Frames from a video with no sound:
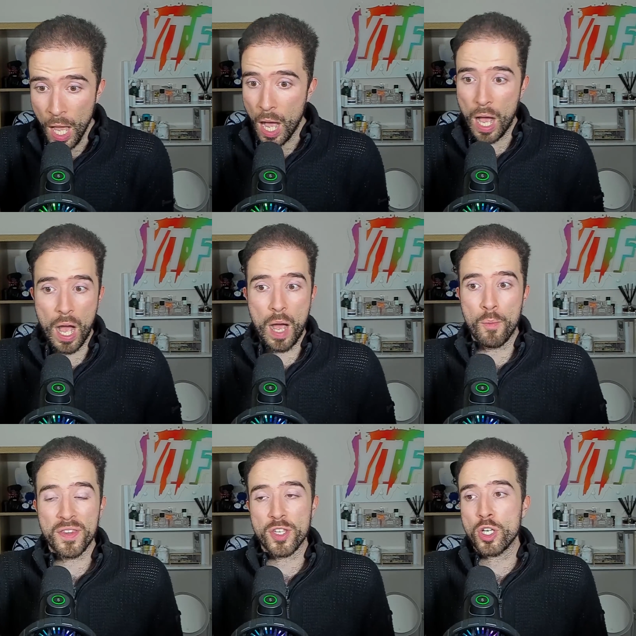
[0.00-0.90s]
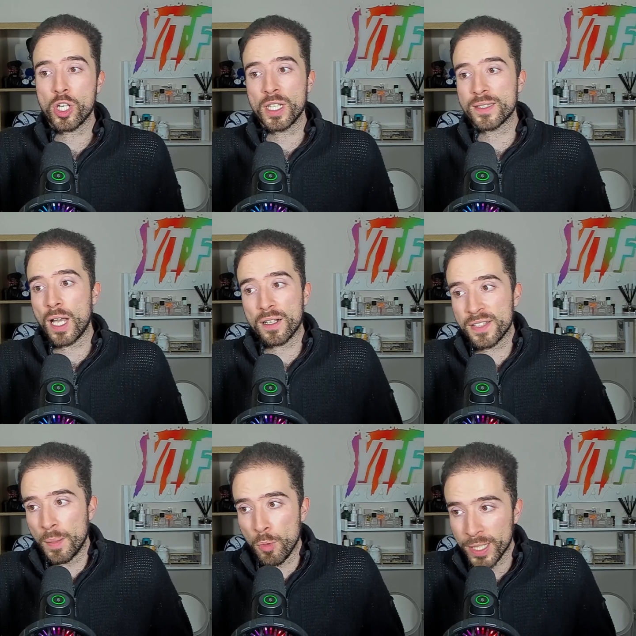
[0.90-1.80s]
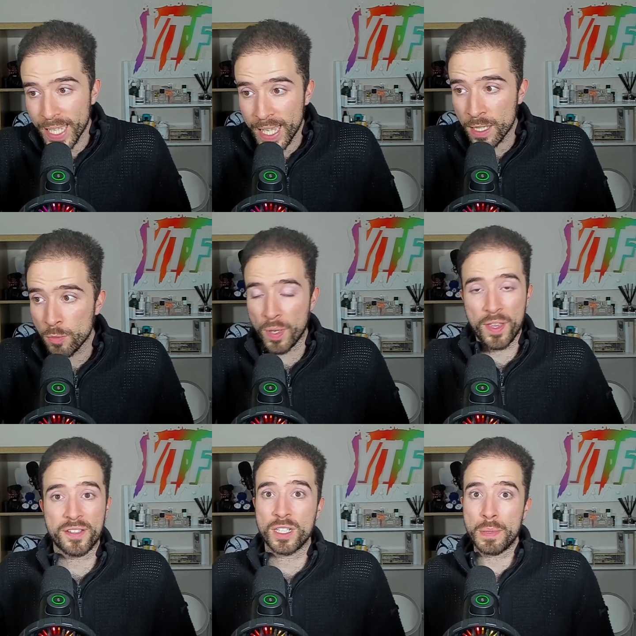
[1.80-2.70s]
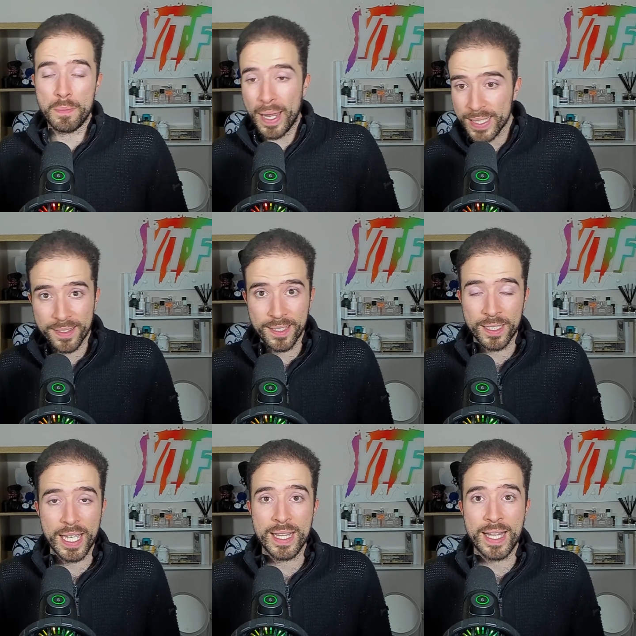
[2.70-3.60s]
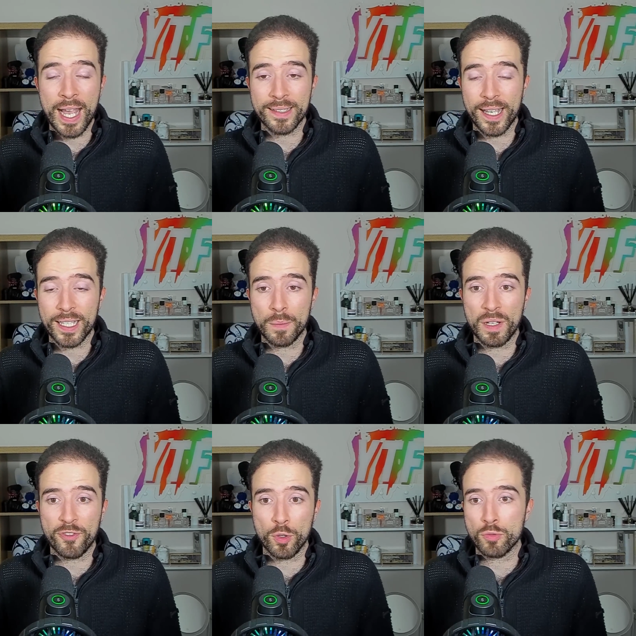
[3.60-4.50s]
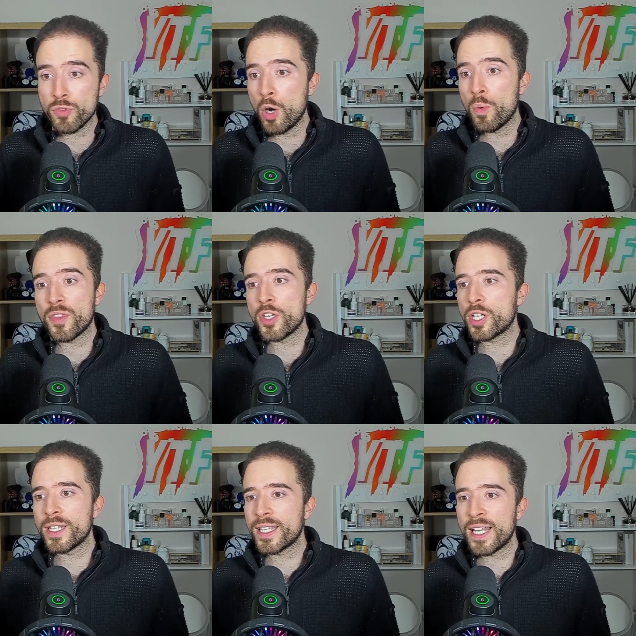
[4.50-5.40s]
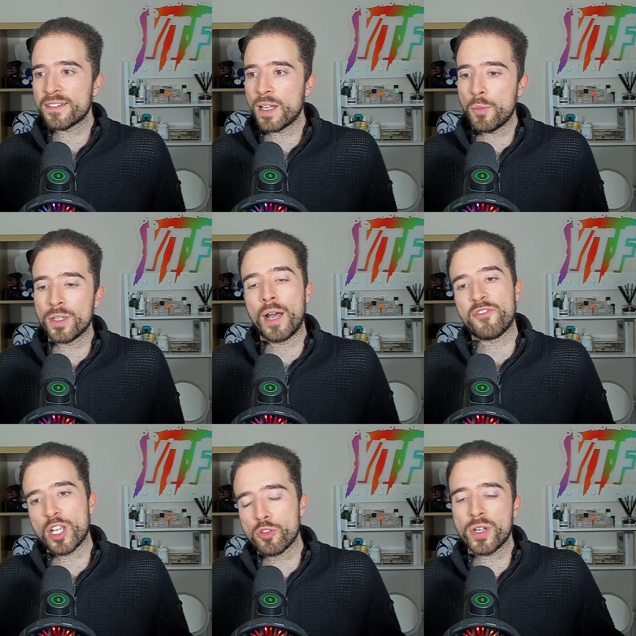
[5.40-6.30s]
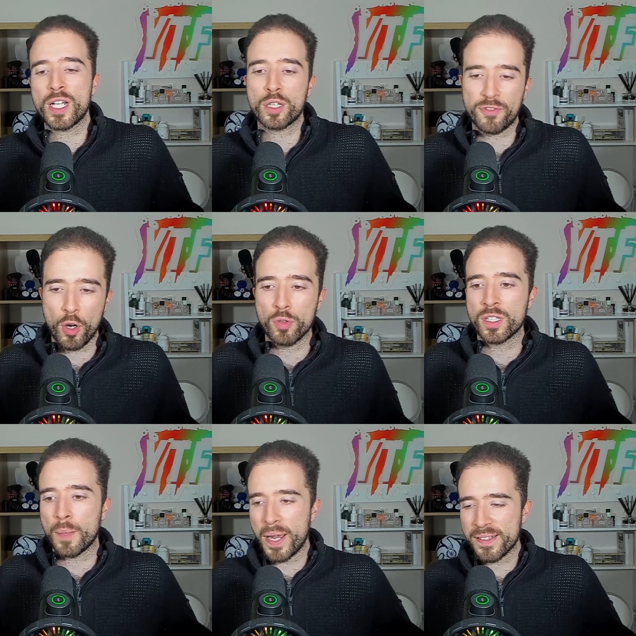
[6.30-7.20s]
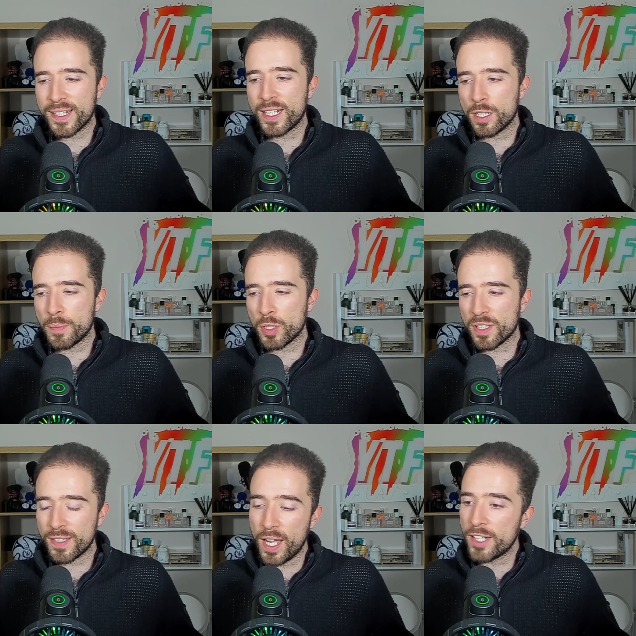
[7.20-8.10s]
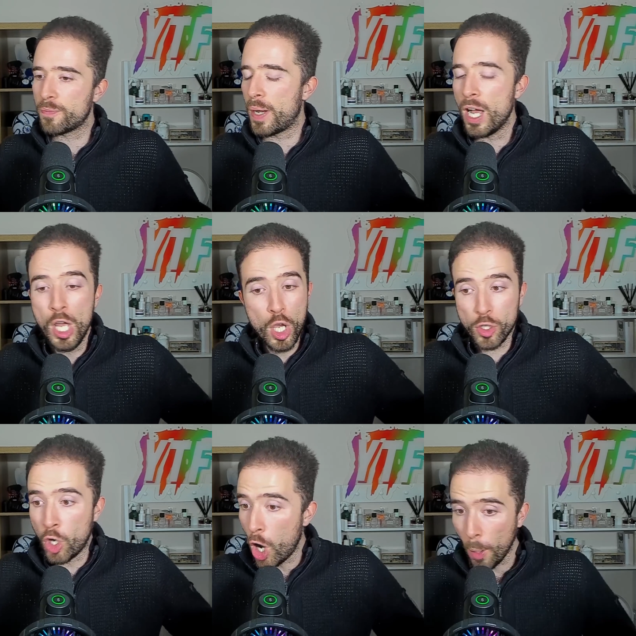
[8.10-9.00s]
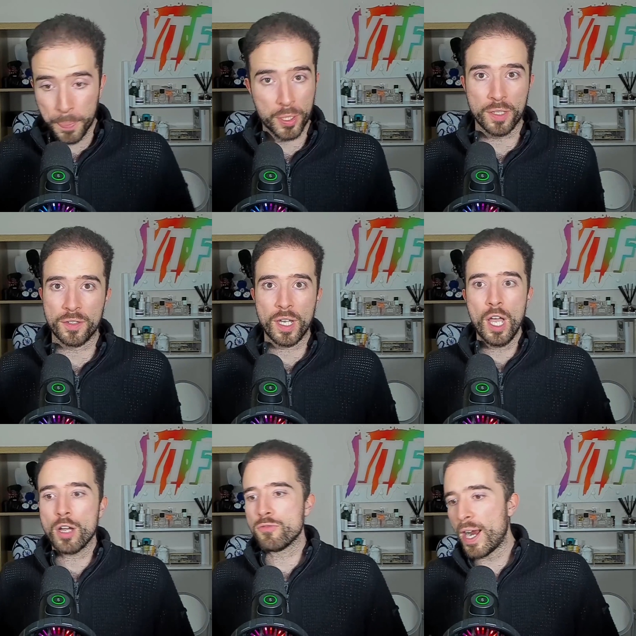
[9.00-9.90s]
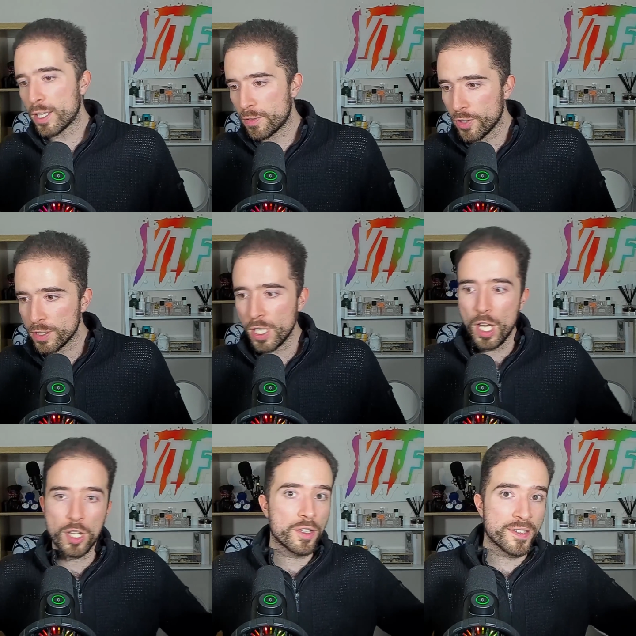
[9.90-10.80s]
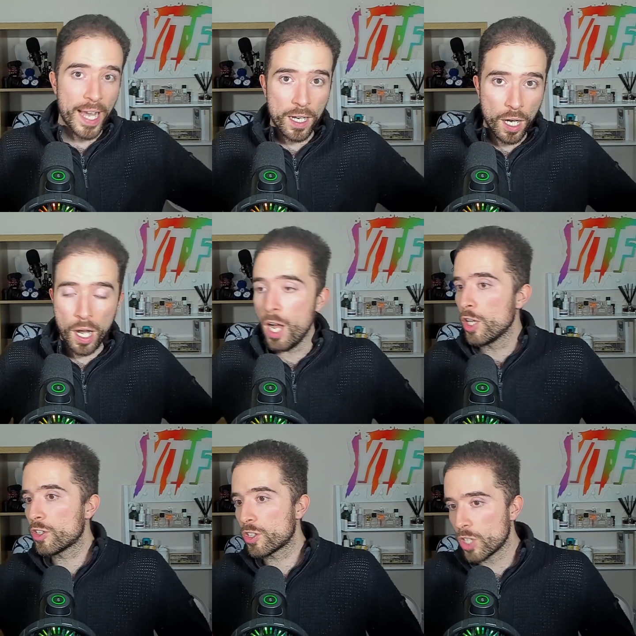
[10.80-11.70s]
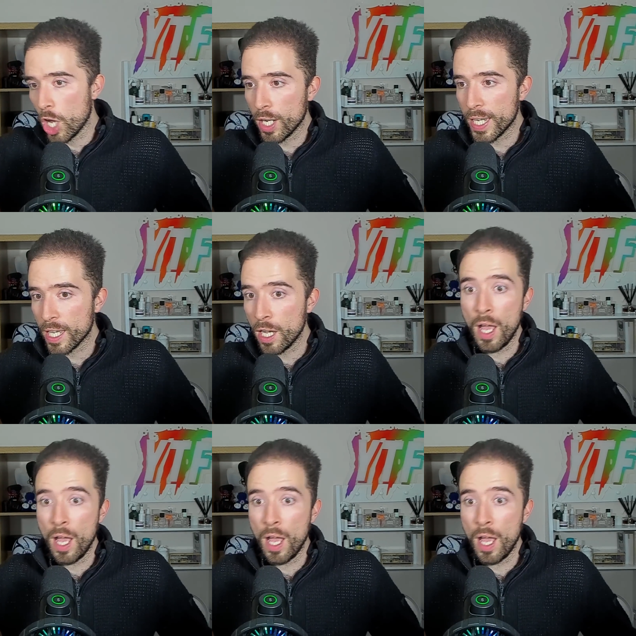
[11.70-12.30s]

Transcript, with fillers: um, whether you're going to tuck someone in, whether it's going to be Maddison in that attacking midfield role, whether you're going to get someone, I think Grealish, Foden are basically going to be on the sides. But you've got options Rashford, Saka, Sterling.